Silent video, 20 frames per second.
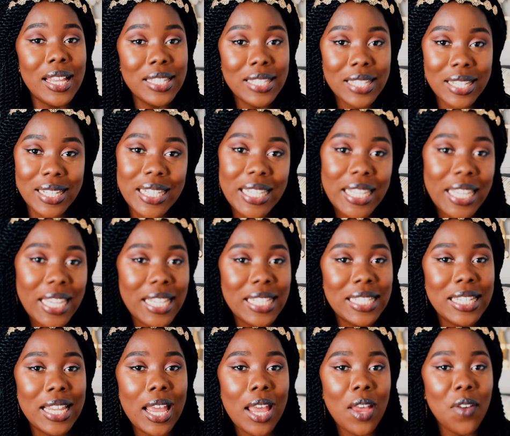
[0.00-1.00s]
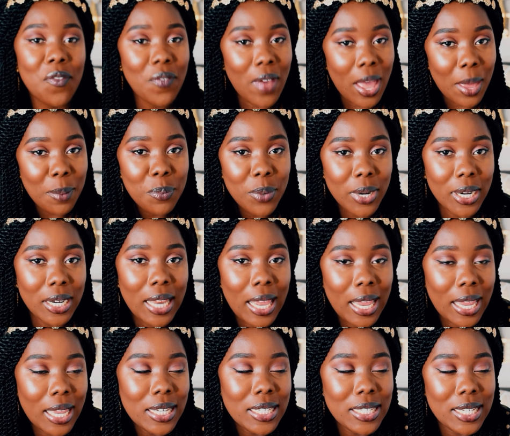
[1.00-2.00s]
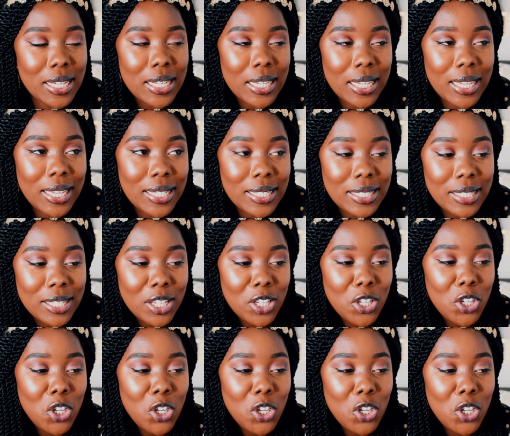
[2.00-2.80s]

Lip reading: delicate fabric, like a delicate,